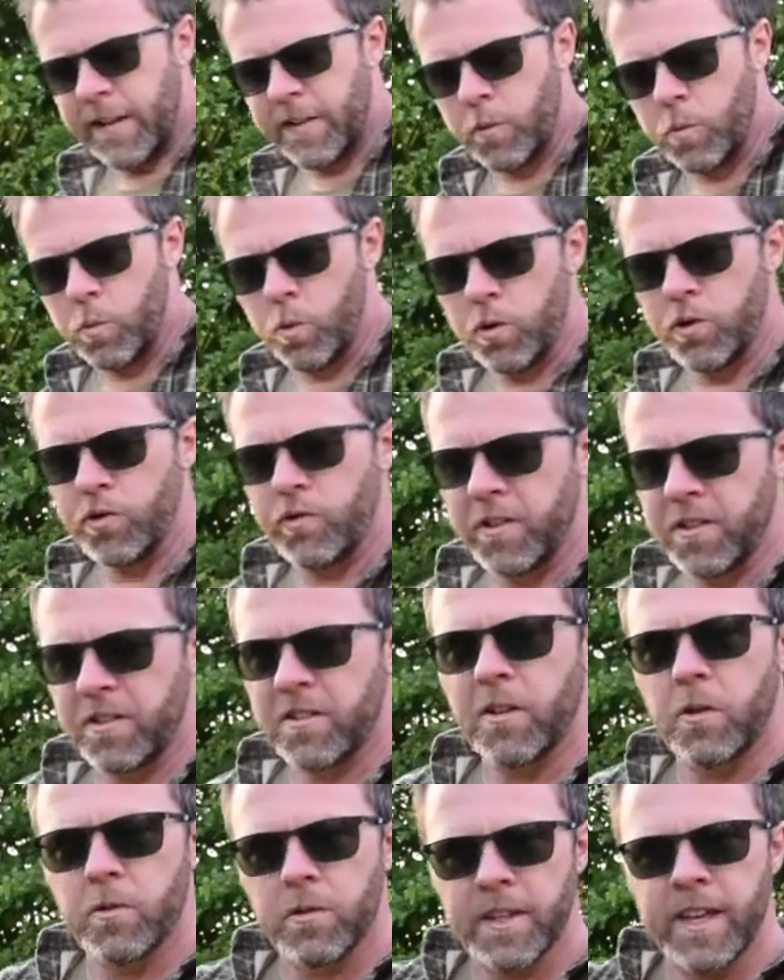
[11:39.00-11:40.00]
water is
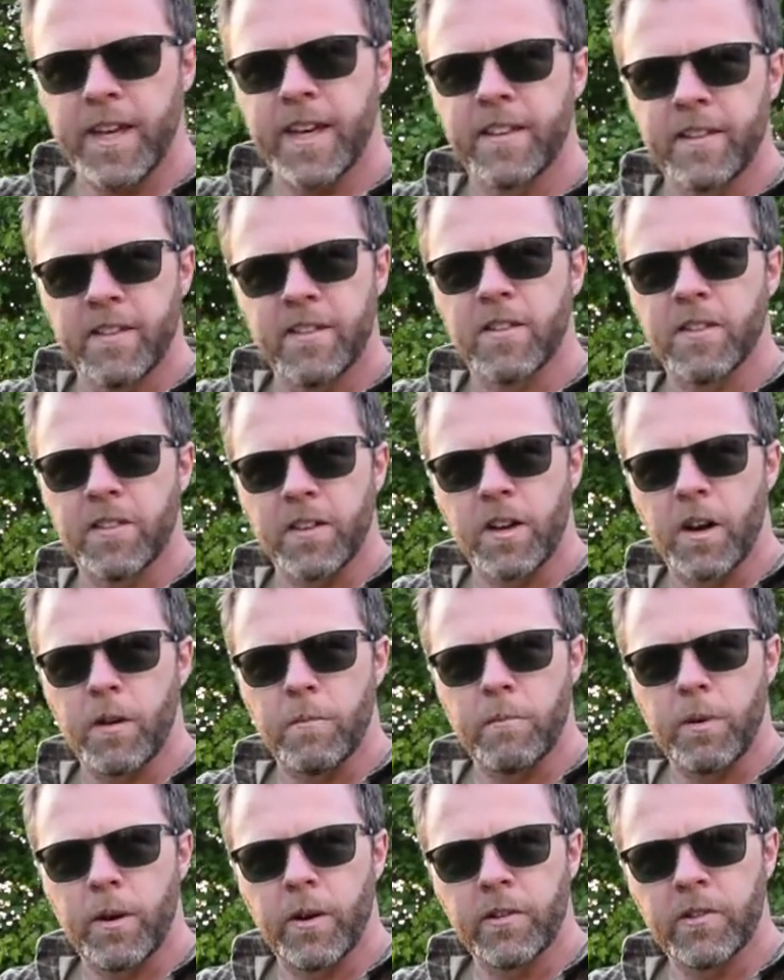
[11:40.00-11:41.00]
soaked into the
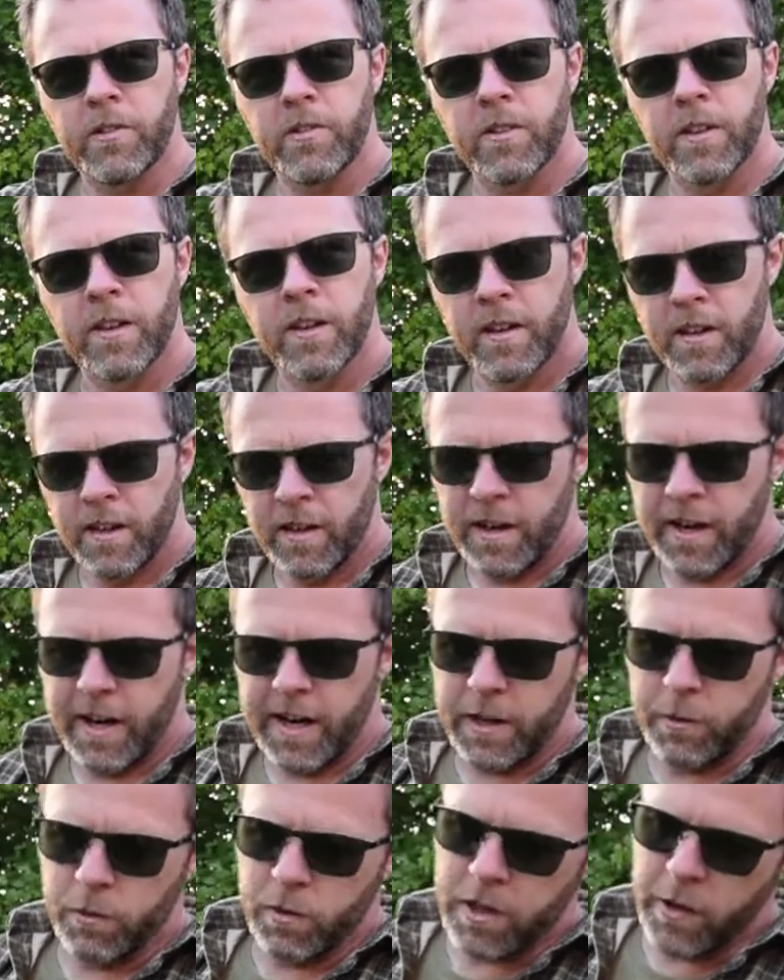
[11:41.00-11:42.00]
compost,
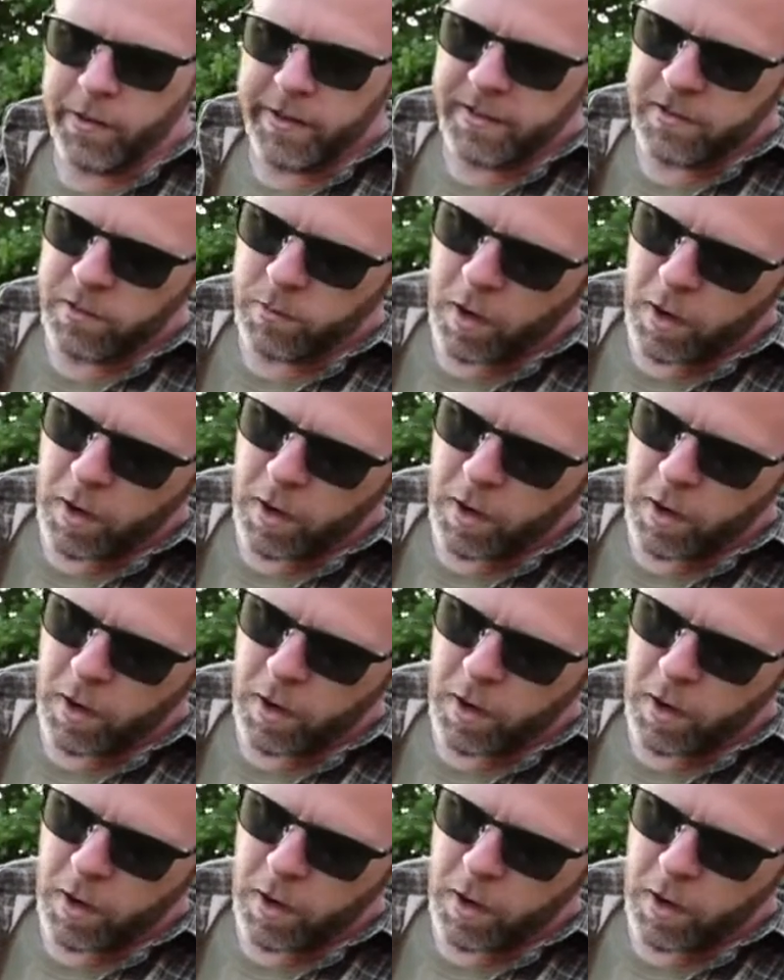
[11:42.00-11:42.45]
and it will go into our